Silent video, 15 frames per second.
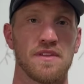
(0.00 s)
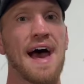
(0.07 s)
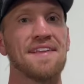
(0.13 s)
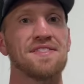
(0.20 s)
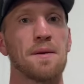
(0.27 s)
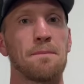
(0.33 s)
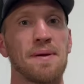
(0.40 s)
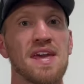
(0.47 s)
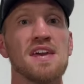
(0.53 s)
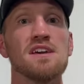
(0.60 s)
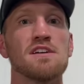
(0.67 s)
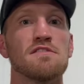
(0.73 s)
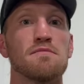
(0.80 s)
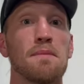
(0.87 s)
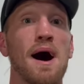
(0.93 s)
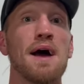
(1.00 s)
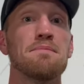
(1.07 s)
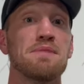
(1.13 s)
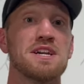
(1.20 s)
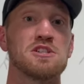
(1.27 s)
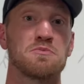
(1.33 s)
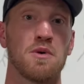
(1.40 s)
At the peak of my
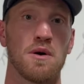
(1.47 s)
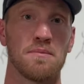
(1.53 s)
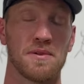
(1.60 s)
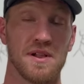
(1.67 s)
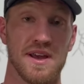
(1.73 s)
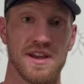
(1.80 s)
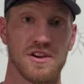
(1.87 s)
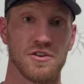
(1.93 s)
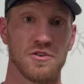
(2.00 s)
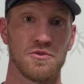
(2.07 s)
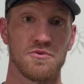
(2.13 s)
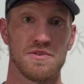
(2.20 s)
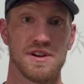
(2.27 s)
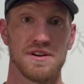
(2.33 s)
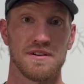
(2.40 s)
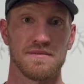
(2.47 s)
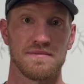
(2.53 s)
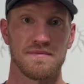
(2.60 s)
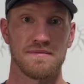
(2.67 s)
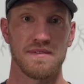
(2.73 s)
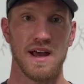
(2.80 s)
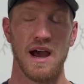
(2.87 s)
baseball playing career,
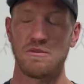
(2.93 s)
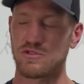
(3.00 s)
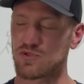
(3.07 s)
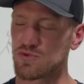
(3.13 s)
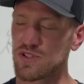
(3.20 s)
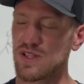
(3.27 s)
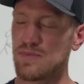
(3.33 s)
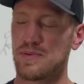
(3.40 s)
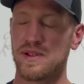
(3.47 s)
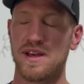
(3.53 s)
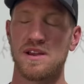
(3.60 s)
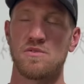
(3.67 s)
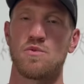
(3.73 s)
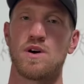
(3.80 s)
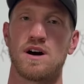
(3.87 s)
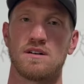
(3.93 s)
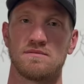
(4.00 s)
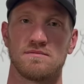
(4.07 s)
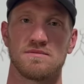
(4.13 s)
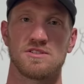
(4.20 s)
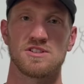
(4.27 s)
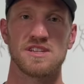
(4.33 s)
I was really playing well.
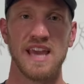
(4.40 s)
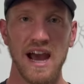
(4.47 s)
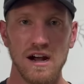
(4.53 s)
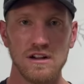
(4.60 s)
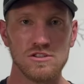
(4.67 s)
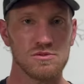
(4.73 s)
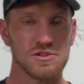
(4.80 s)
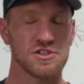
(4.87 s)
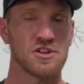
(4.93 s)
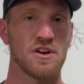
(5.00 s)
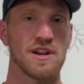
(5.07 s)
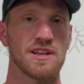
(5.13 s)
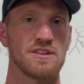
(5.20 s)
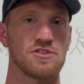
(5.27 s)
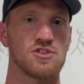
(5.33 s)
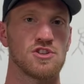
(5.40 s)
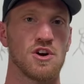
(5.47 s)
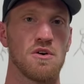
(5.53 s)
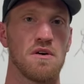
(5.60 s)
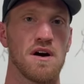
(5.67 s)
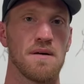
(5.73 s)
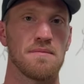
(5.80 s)
Scouts were starting to
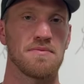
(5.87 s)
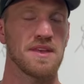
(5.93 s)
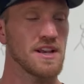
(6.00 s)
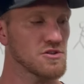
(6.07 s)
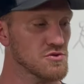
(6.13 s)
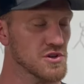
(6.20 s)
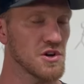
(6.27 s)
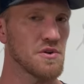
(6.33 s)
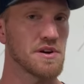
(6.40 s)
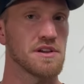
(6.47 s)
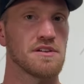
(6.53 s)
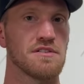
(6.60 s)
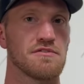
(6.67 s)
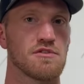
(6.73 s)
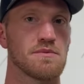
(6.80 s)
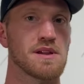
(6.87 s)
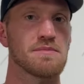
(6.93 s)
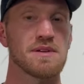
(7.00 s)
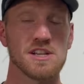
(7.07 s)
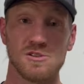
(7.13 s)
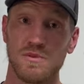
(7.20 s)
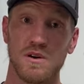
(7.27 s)
show up. Things were going good for me.
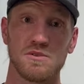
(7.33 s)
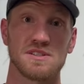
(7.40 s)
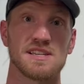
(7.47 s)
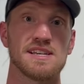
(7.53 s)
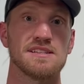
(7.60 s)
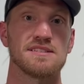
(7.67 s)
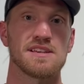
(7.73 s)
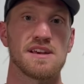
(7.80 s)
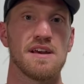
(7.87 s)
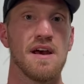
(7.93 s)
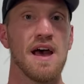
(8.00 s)
Baseball was easy.